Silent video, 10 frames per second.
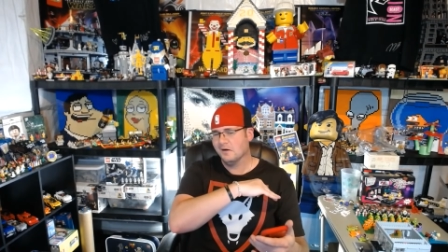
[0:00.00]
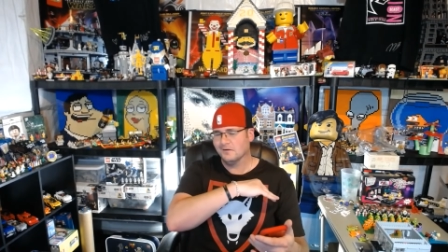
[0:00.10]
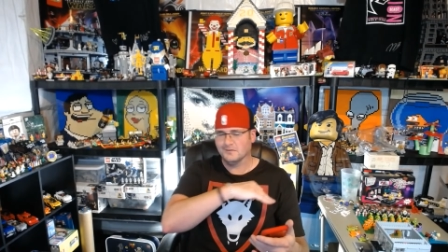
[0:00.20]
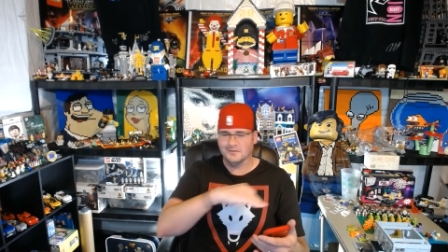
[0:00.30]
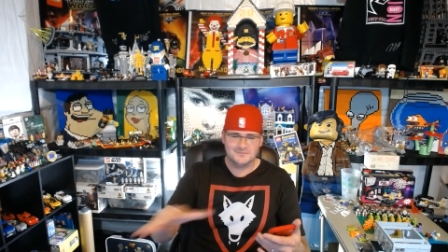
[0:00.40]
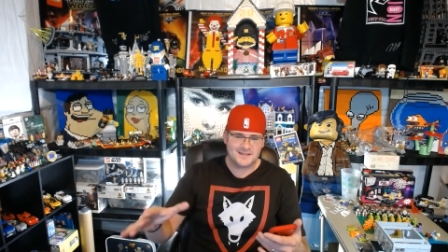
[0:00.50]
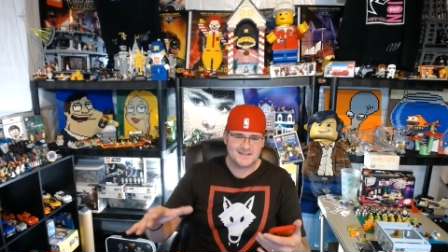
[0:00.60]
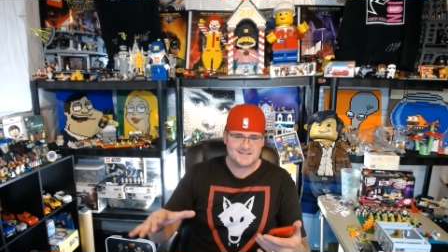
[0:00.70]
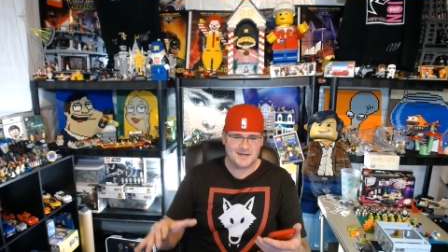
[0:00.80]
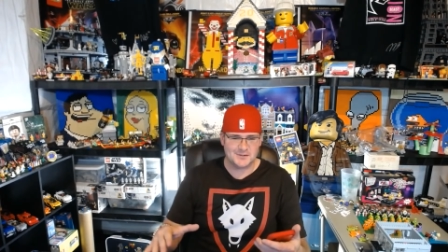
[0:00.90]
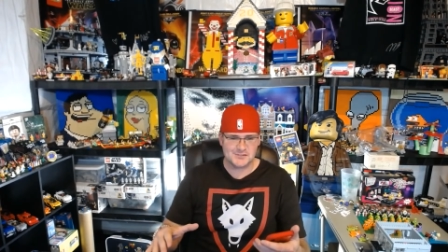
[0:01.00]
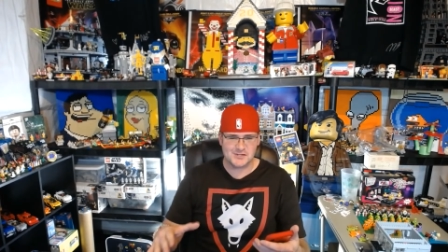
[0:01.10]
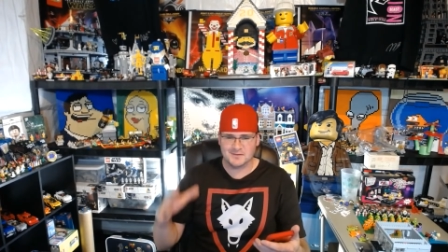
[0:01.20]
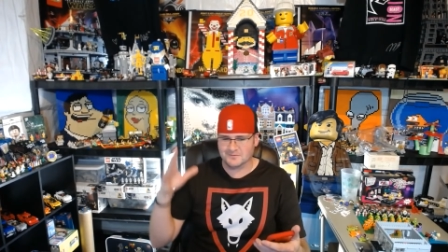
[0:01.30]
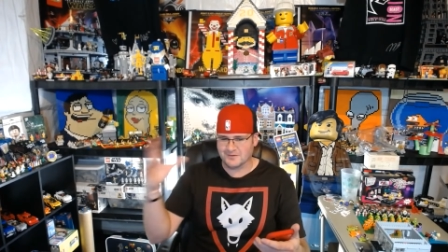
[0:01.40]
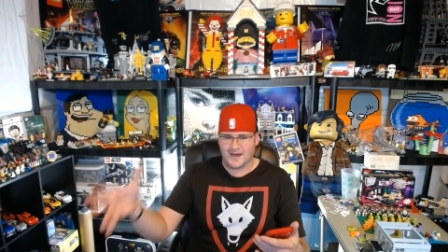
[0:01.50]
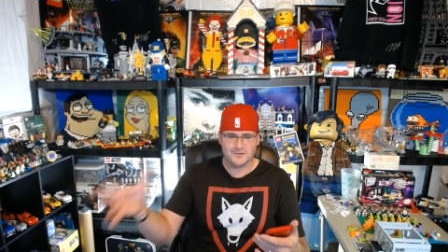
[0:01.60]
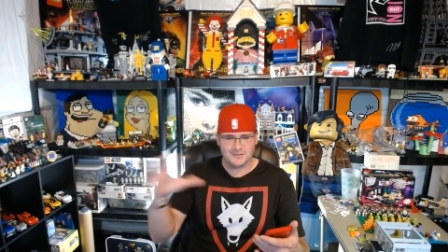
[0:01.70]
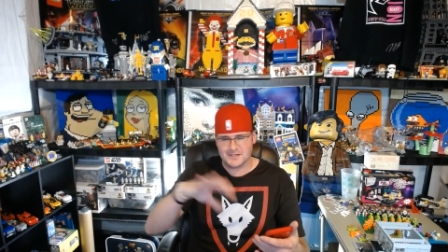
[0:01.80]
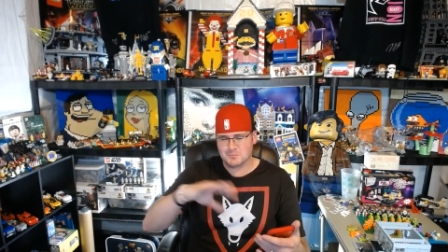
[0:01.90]
I love the kids' energy, the father.
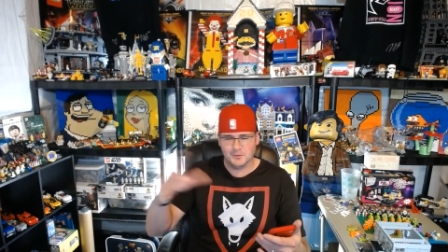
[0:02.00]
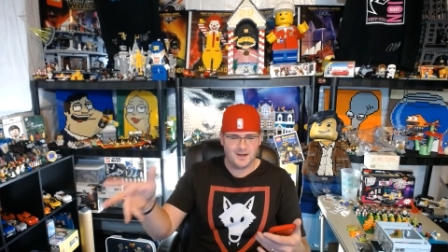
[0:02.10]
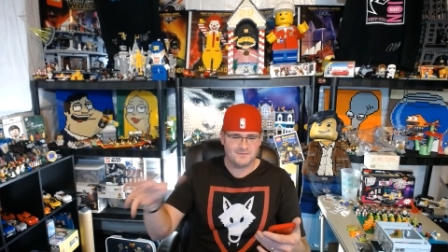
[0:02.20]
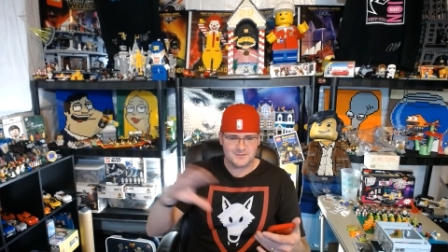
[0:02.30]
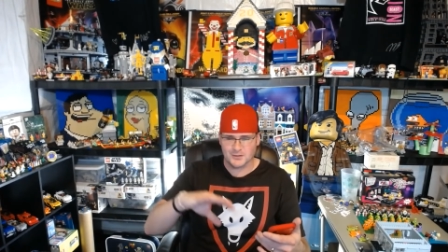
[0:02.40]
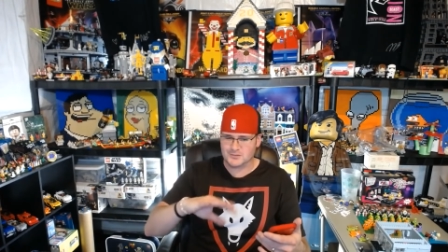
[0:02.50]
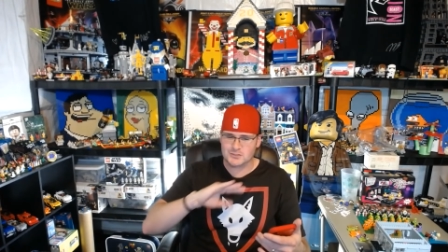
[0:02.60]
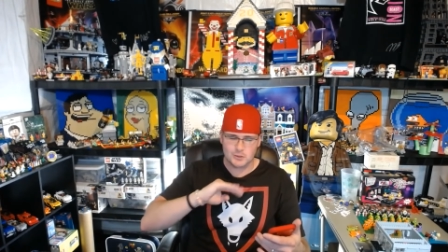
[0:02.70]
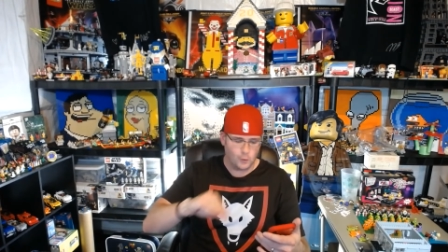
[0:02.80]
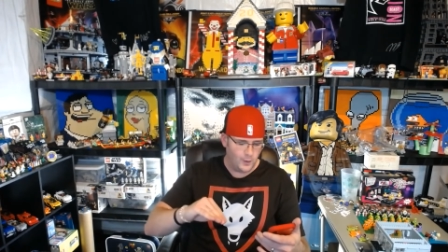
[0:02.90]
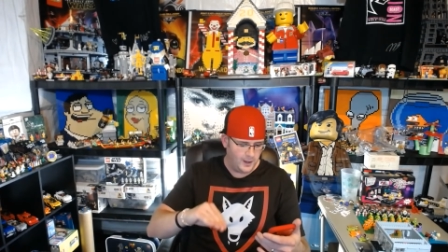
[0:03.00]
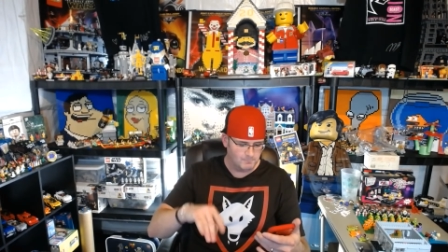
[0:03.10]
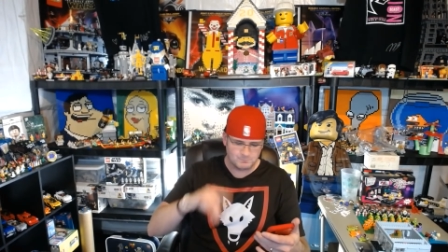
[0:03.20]
They just play off each other so well.